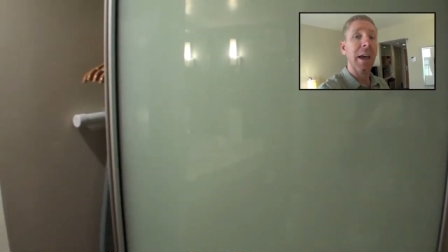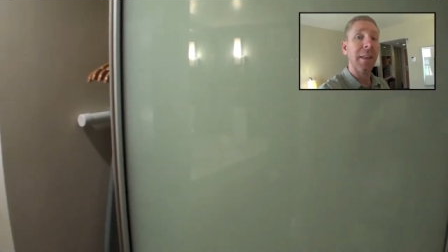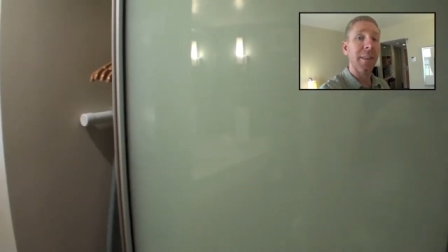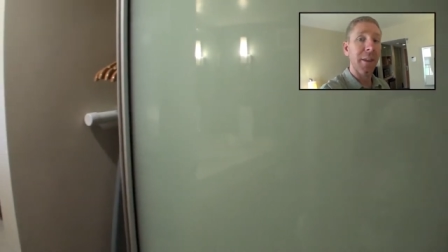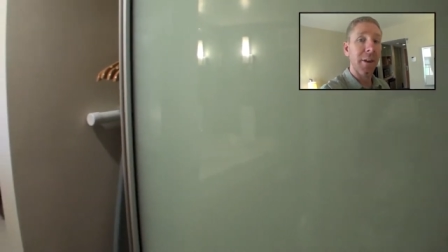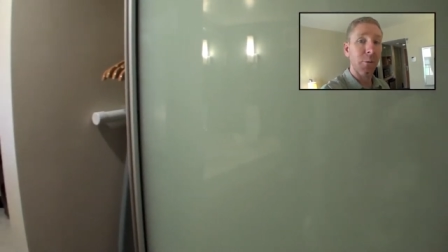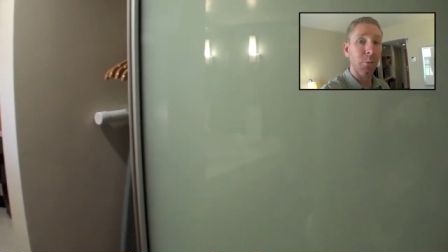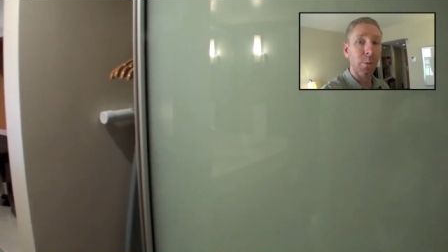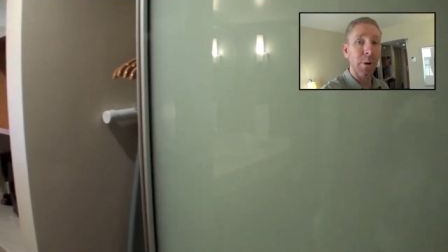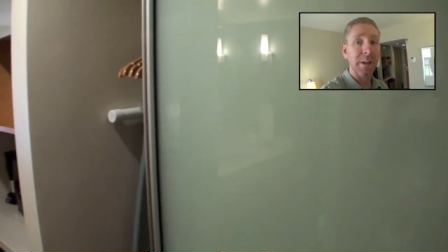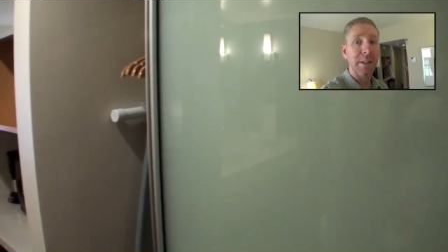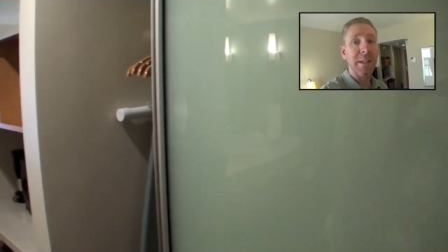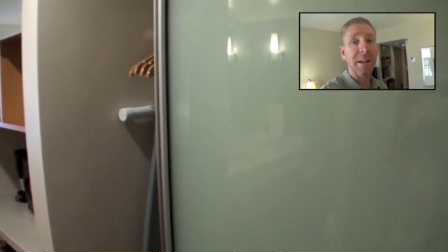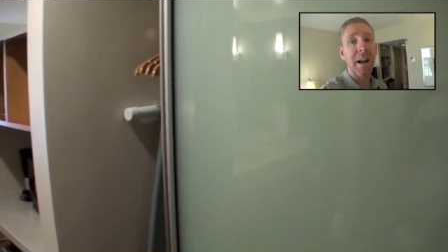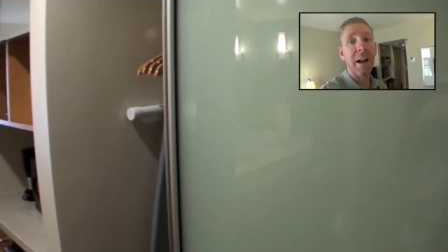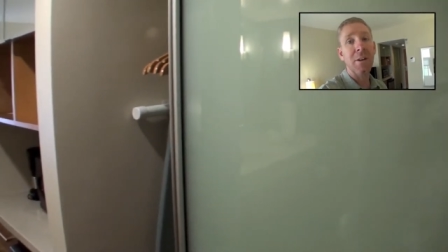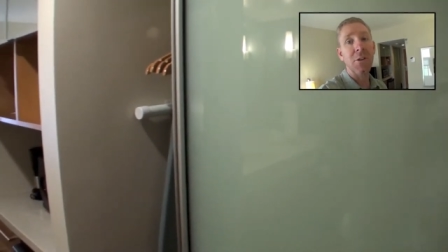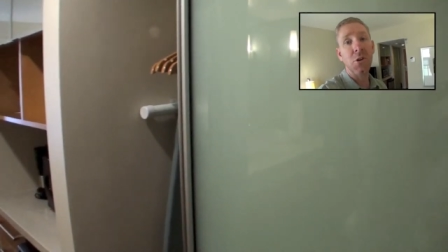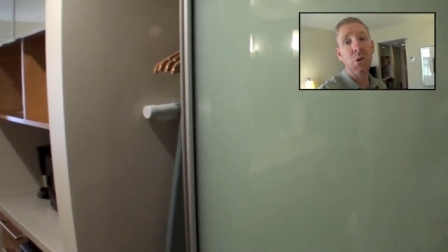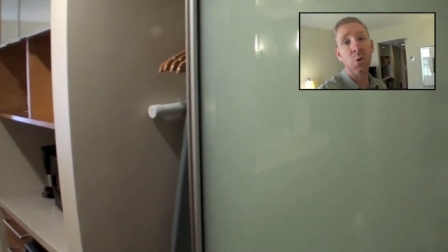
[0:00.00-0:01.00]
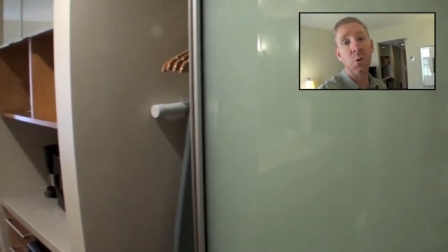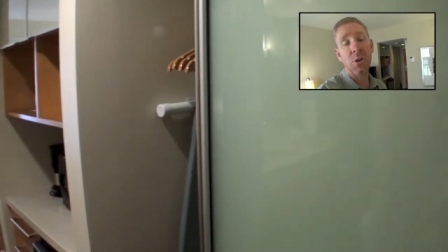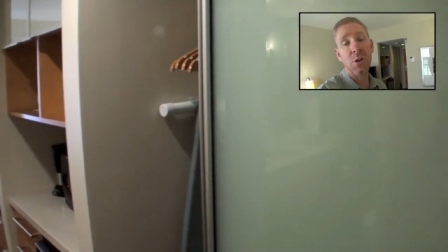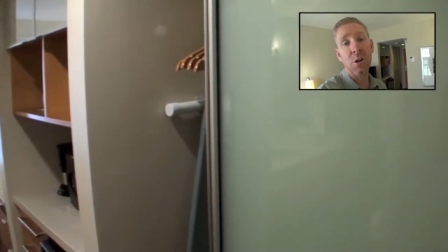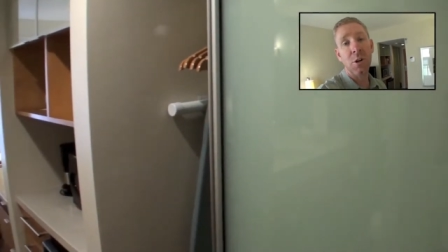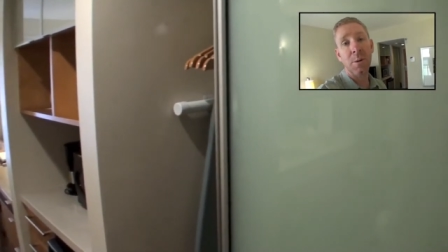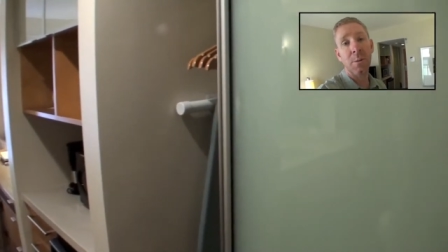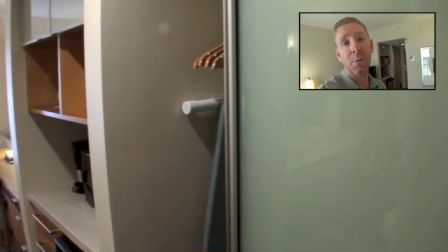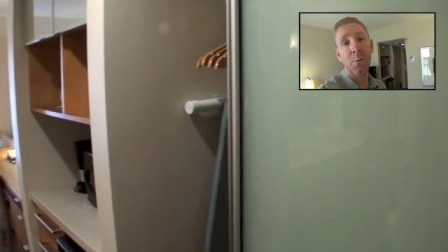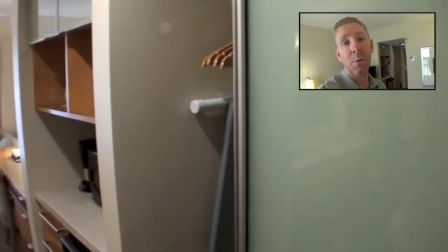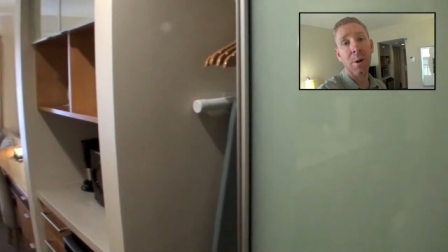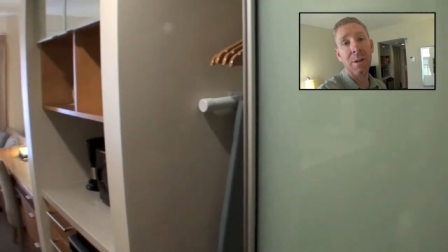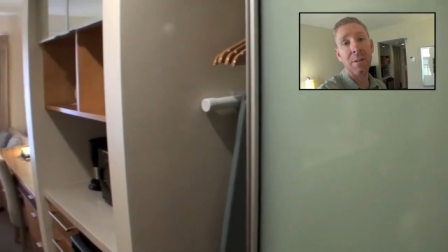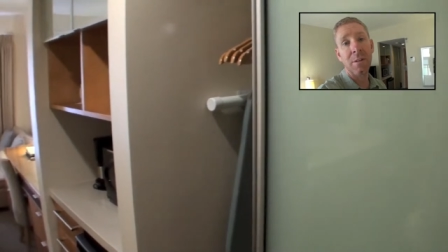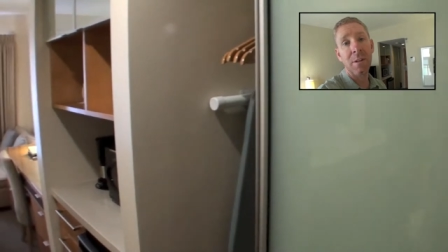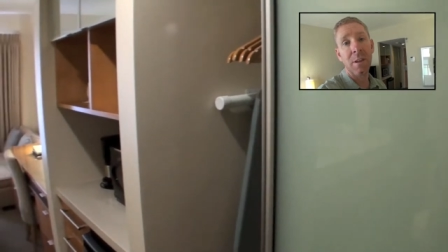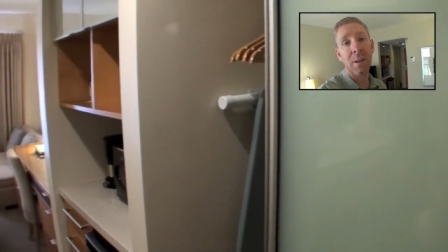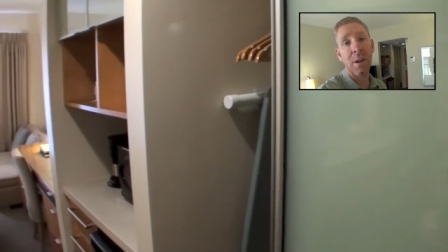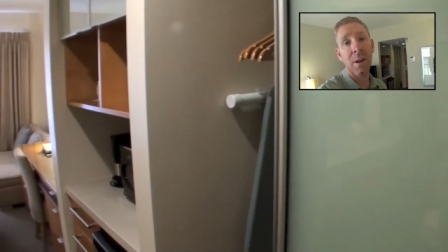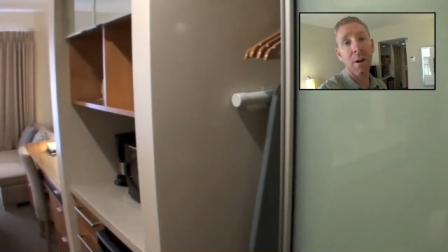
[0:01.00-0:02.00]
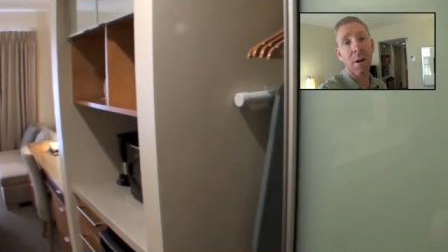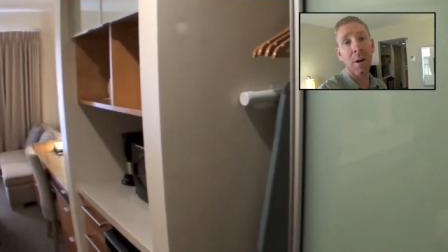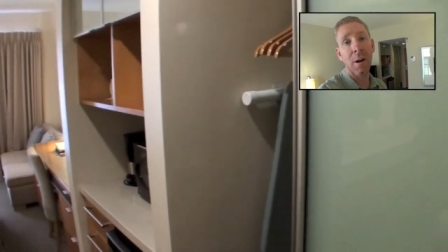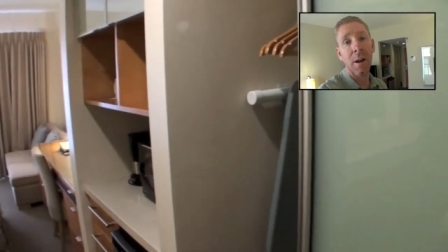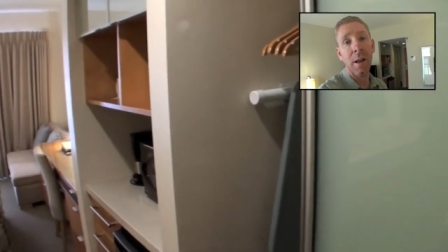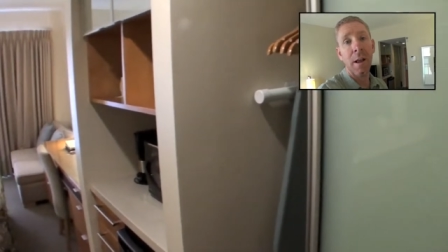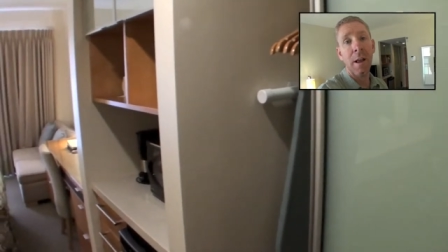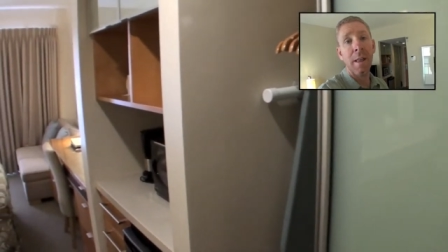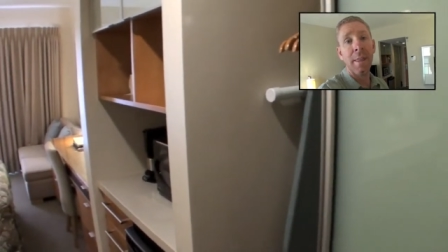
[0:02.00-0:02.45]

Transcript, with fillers: and then rent it out short-term the rest of the year.